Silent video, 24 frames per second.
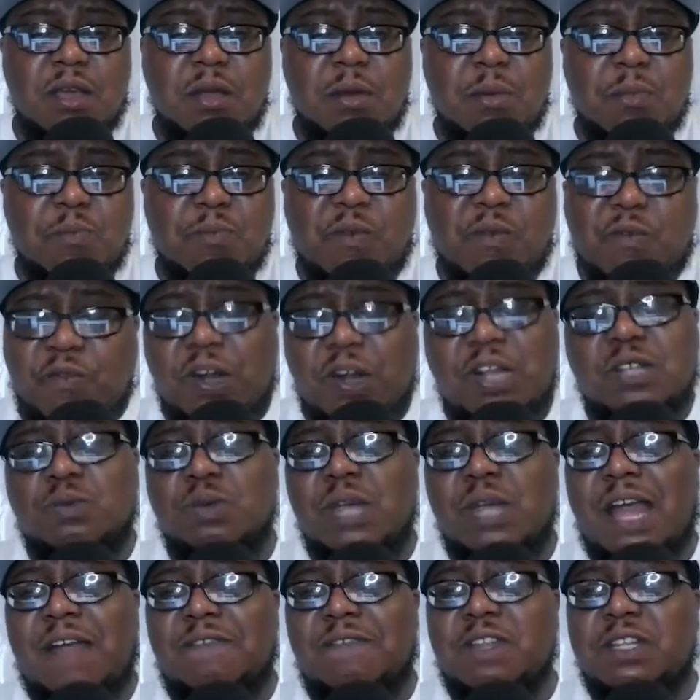But first we
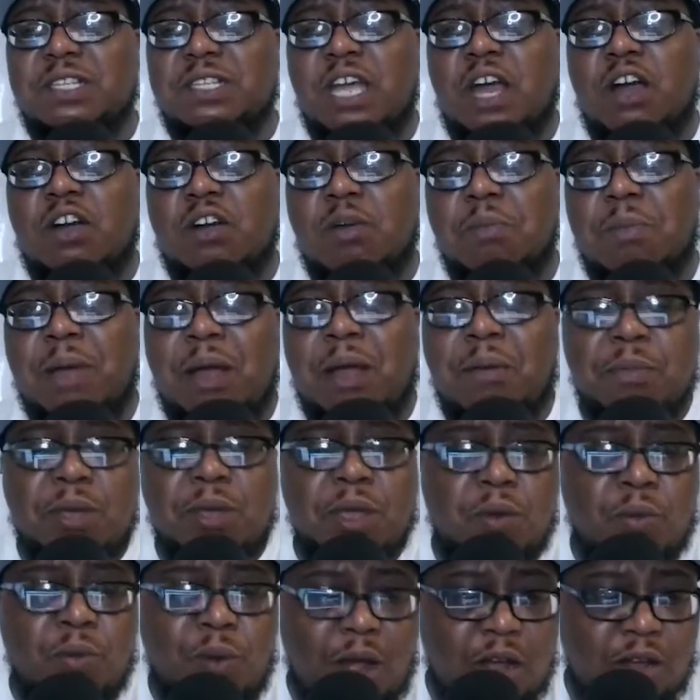have to talk about
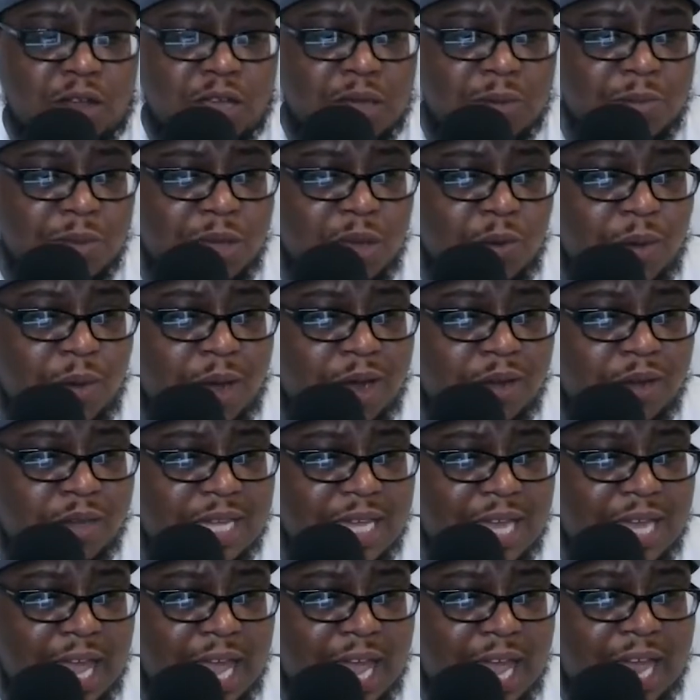Milwaukee.
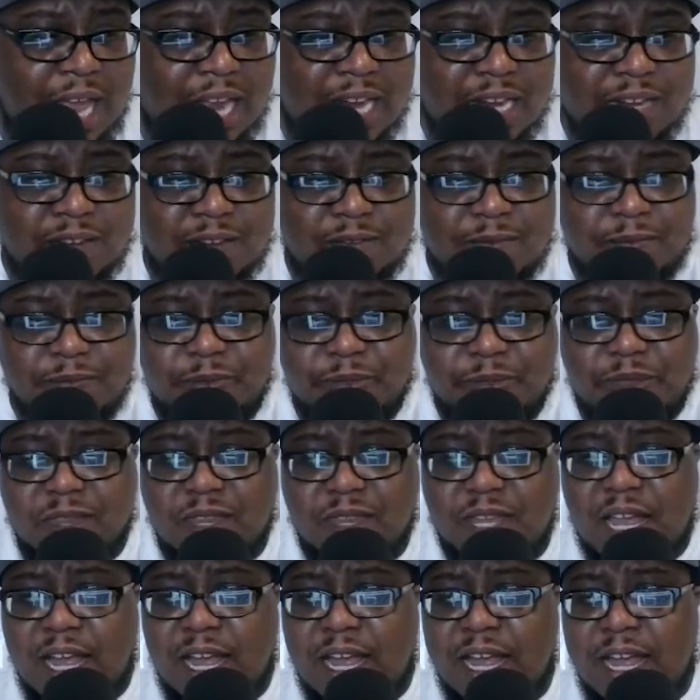Milwaukee
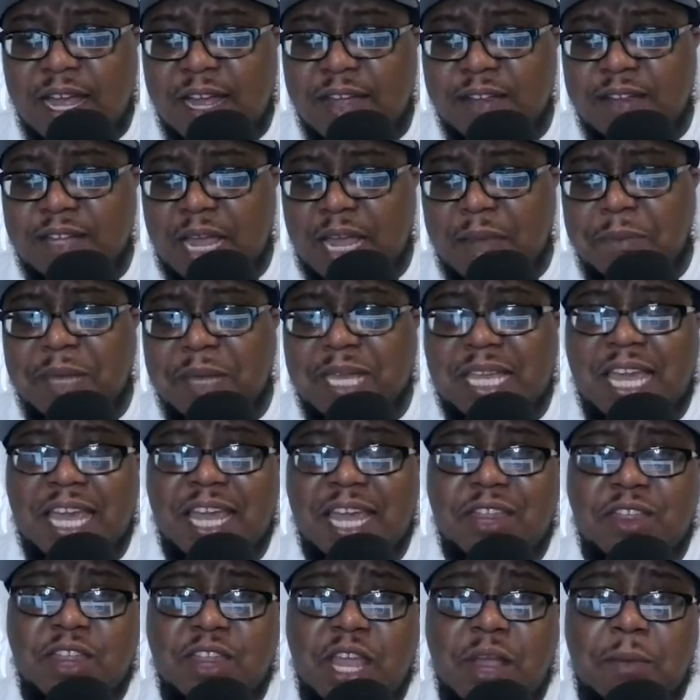they
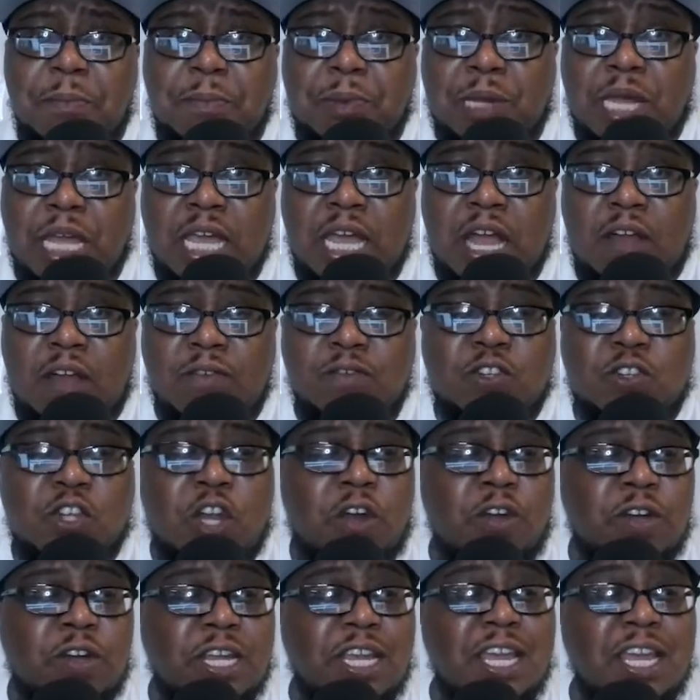began their playoff
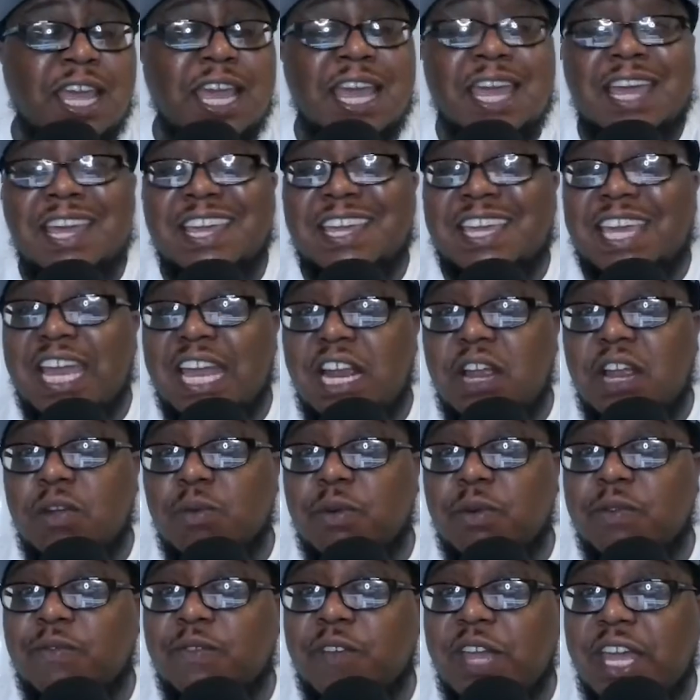journey getting
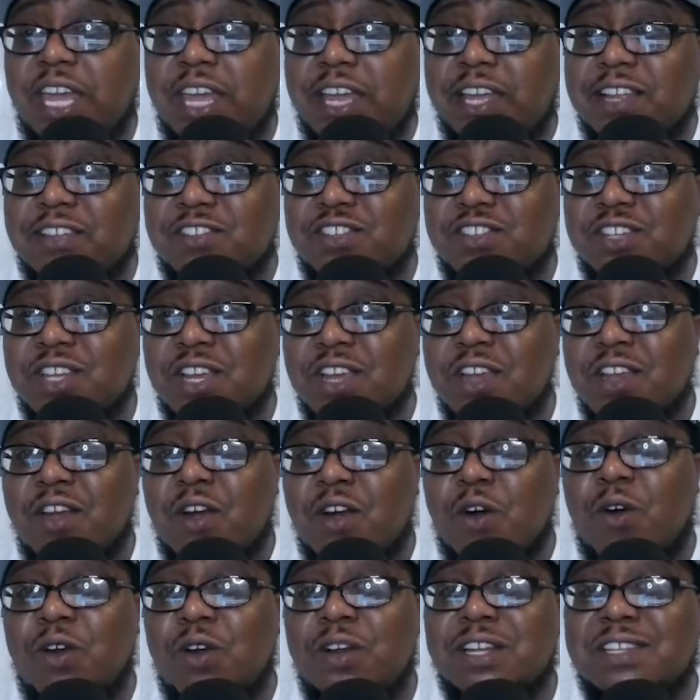revenge
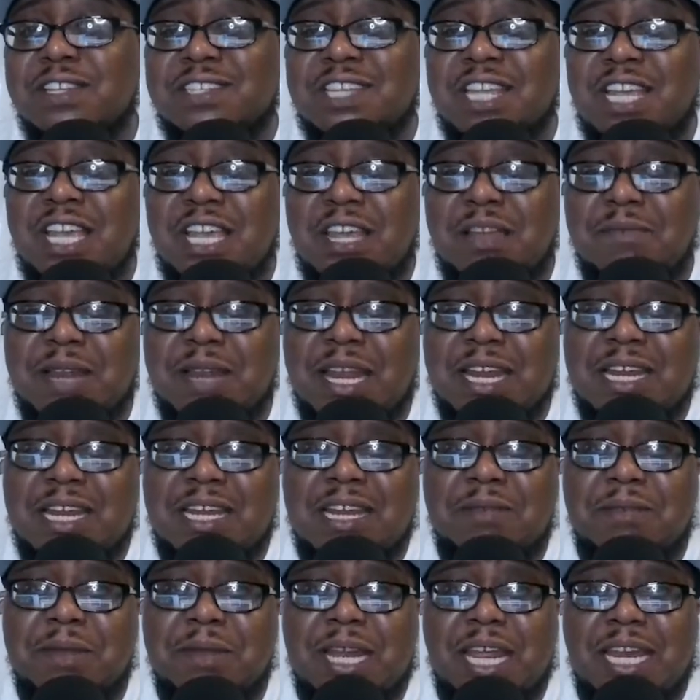on the team that
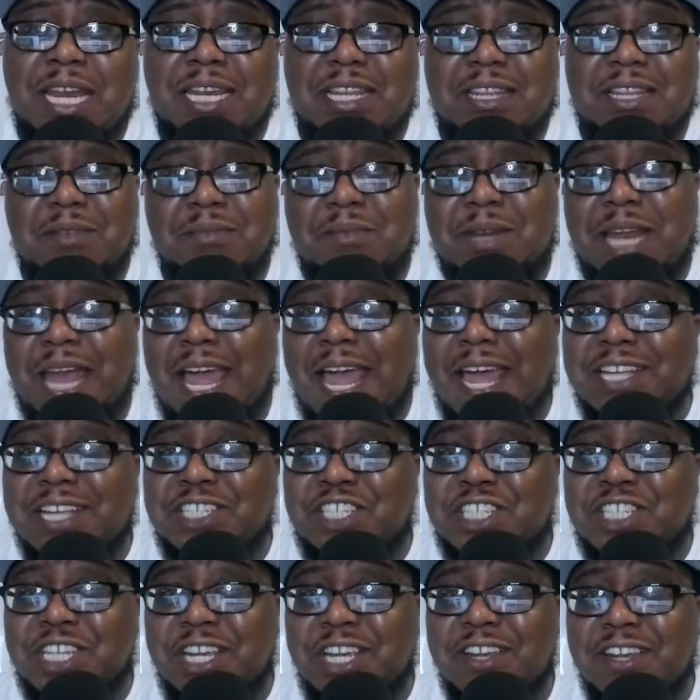eliminated them
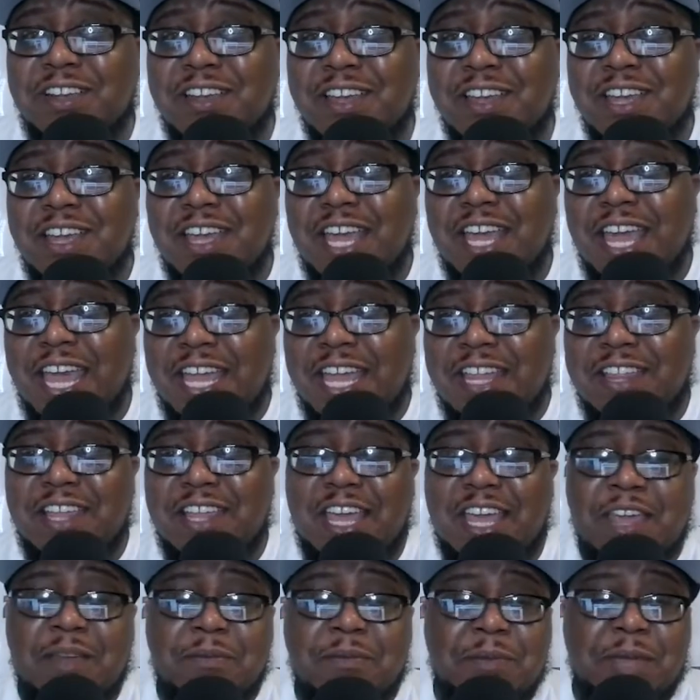last year in the
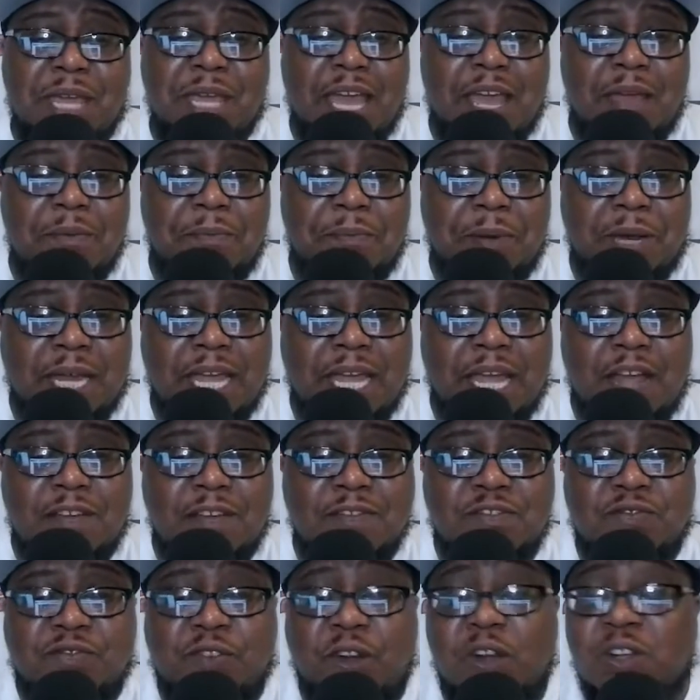NBA
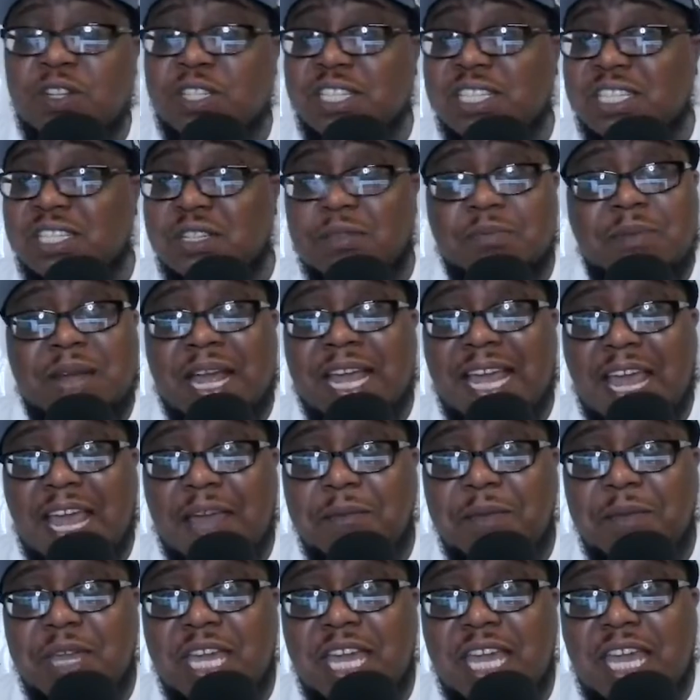playoffs versus the
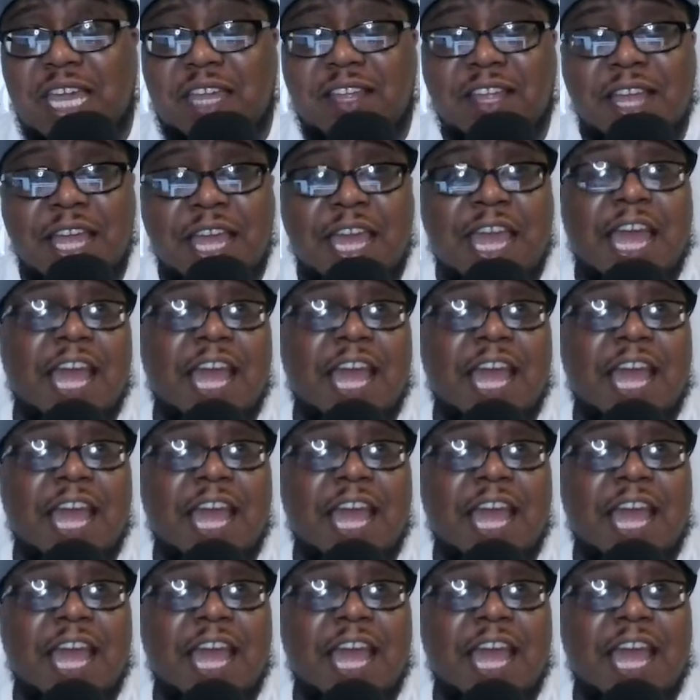Miami Heat.